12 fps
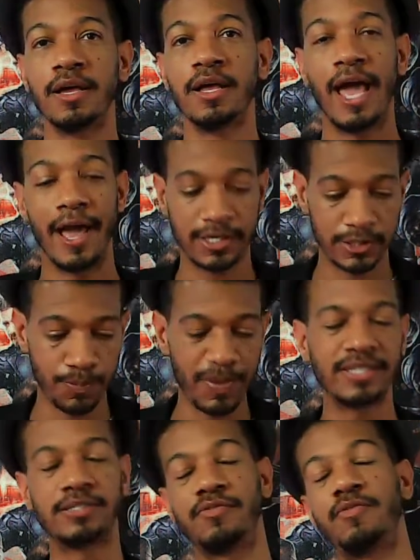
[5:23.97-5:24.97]

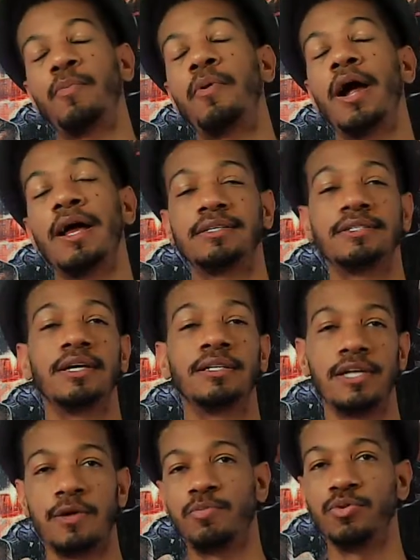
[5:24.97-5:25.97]
expensive price
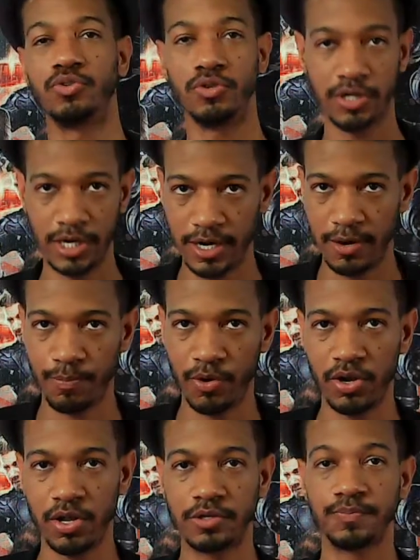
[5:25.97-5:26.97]
they put on their
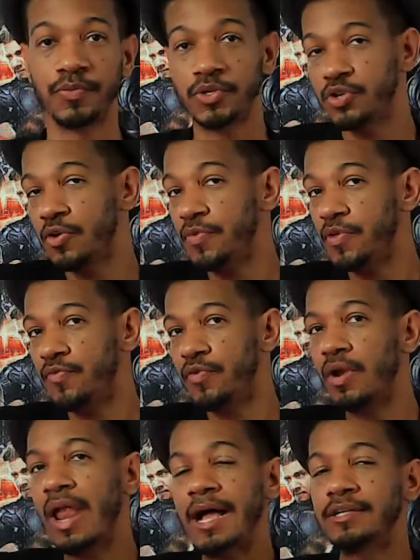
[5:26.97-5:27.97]
product. So if you
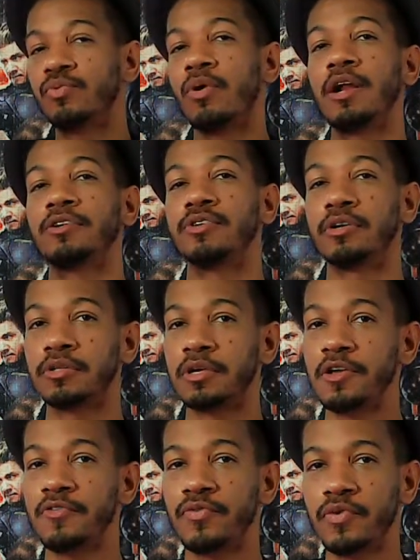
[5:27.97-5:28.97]
liked what I'm talking,
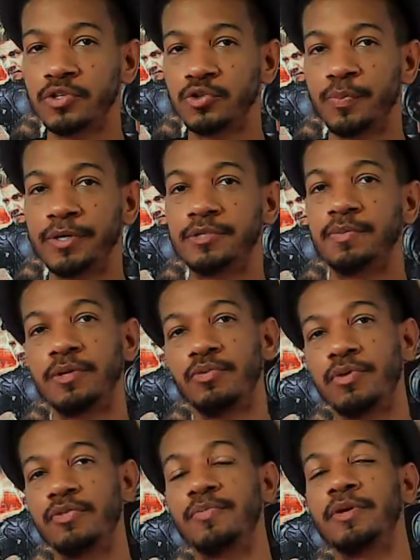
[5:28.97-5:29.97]
if you want to participate
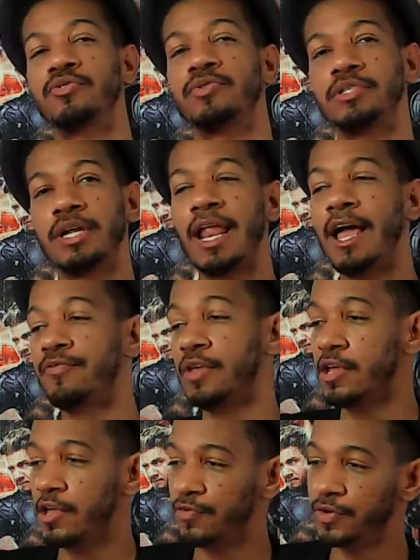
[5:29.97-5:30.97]
with me during the live,
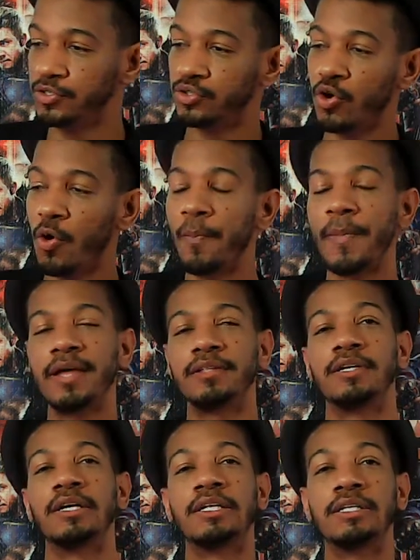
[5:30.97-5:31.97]
if you want to comment
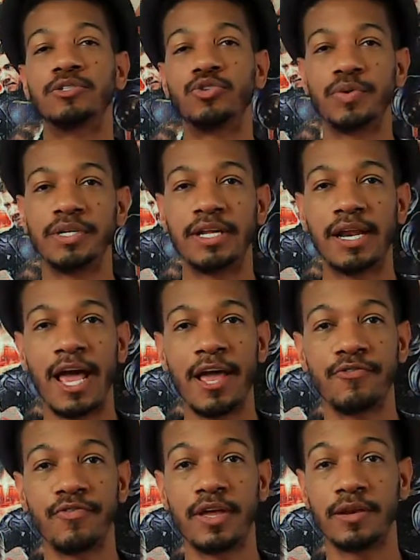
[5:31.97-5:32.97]
during the live
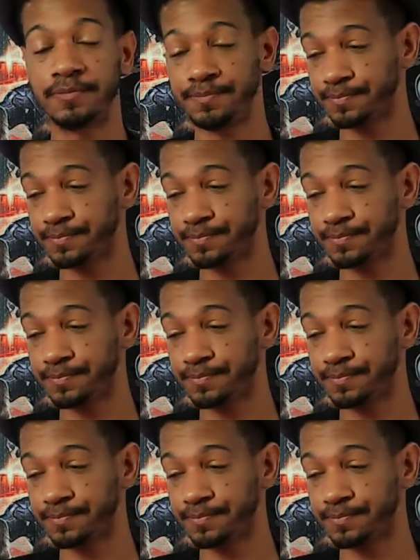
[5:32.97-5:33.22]
and